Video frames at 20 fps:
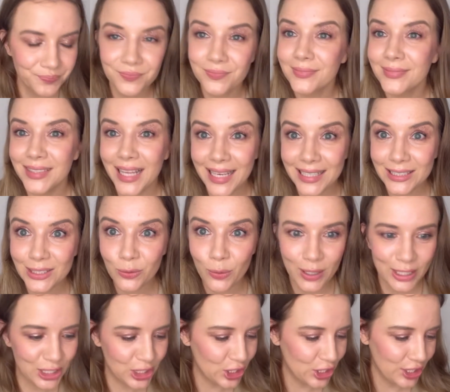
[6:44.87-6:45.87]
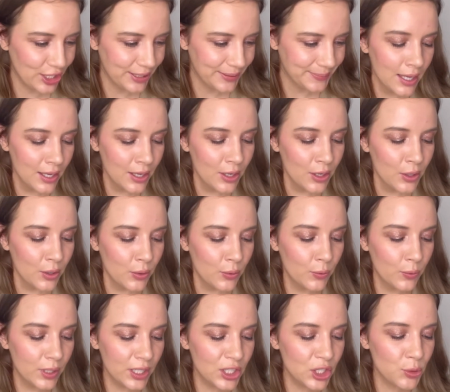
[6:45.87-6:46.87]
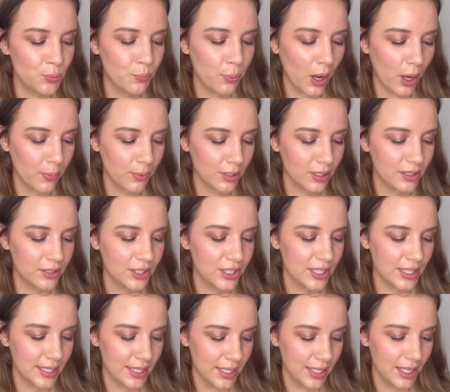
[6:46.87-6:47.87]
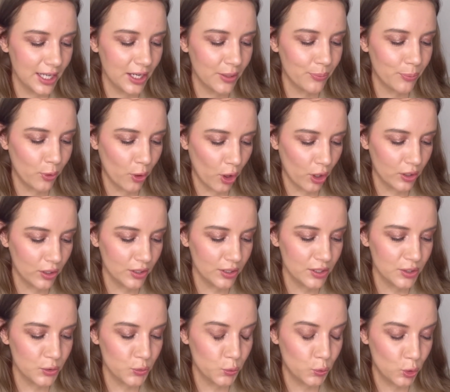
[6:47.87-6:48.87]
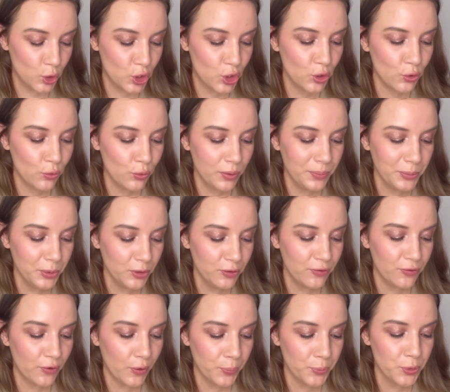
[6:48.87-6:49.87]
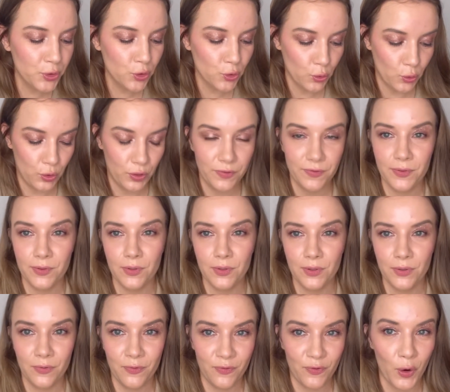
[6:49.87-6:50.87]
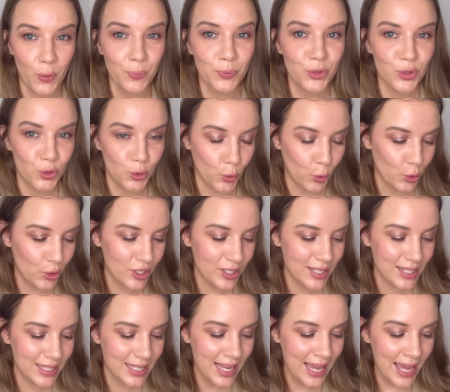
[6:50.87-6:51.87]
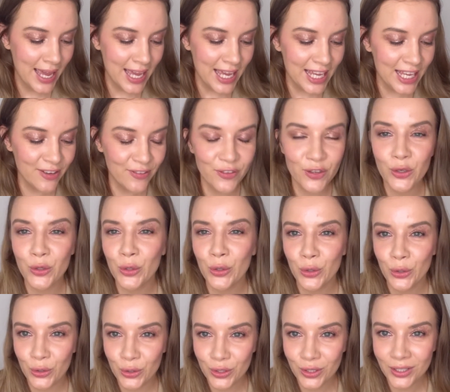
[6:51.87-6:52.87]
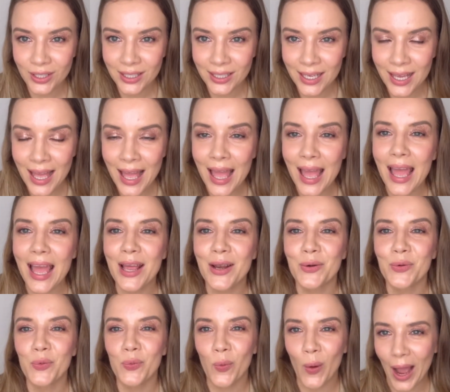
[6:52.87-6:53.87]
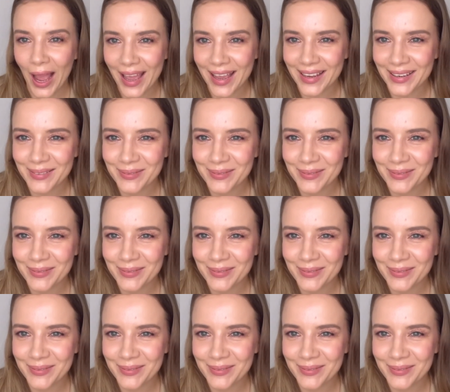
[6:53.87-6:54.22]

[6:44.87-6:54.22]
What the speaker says: Next question. Which popular skincare products would you remove from stores if you could, and why?